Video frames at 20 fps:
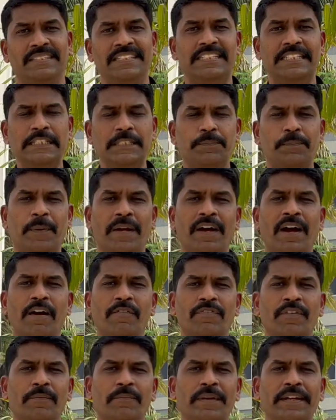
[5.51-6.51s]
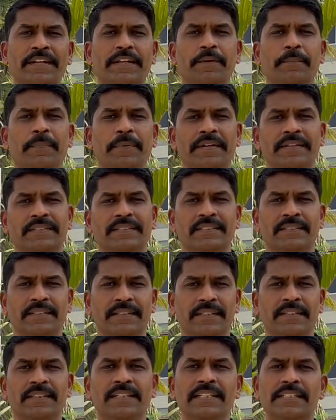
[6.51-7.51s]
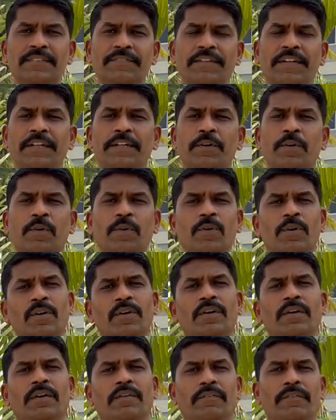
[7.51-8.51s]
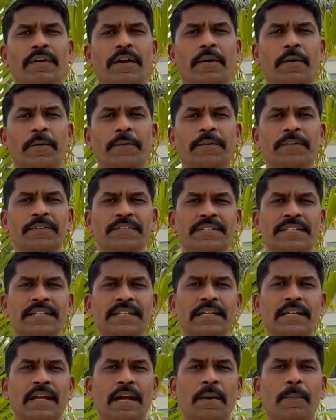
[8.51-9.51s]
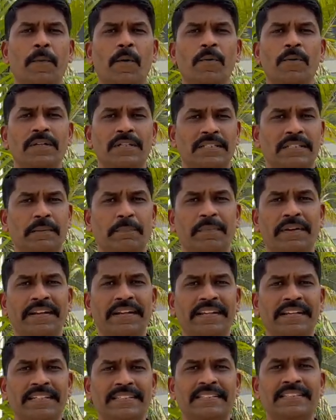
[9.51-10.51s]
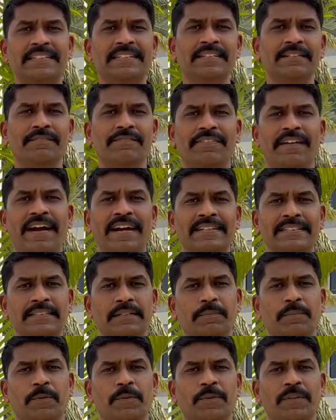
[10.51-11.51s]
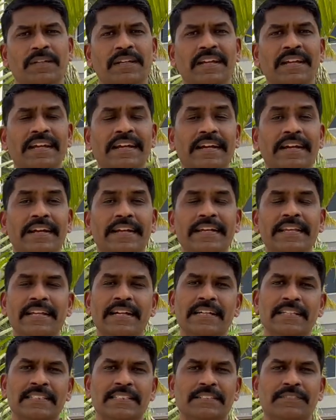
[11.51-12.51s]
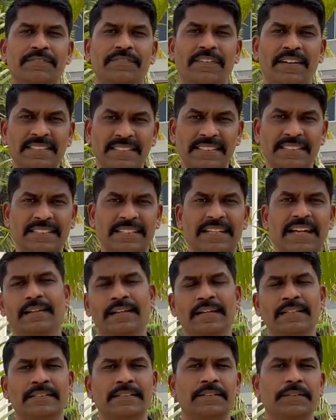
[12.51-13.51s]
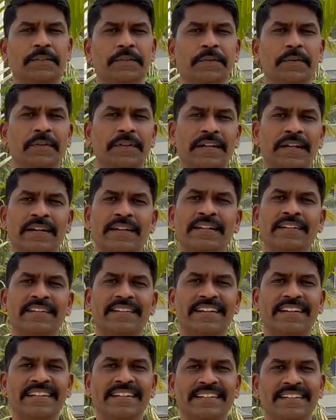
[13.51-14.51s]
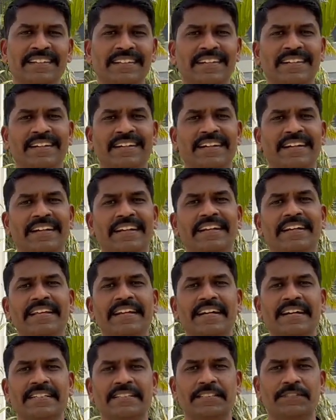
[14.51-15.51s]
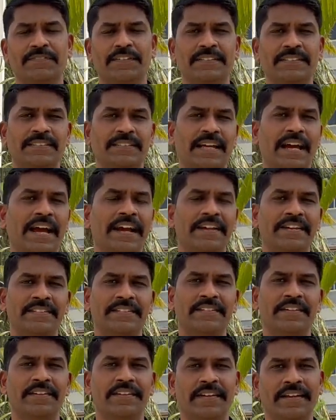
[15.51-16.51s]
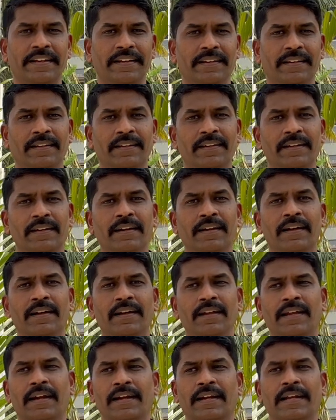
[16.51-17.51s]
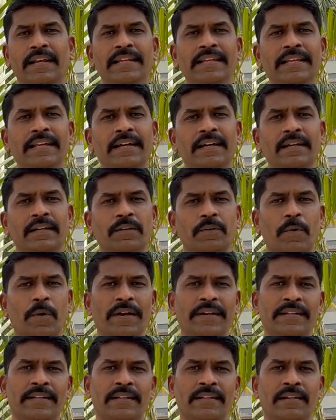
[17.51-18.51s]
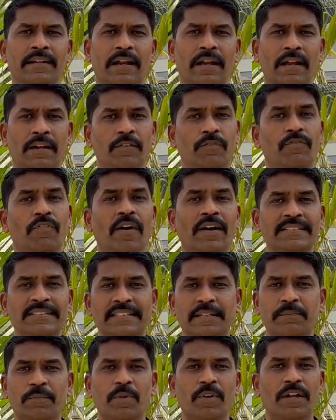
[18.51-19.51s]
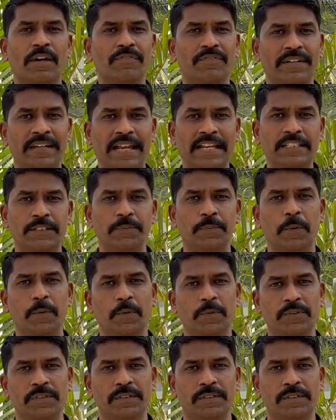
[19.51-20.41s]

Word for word: this is Praha from ATPiens. In this video, we are going to see about some interesting facts about India's first, yes, you heard it right, India's first hydrogen train. A cleaner, quieter and faster mode of transport.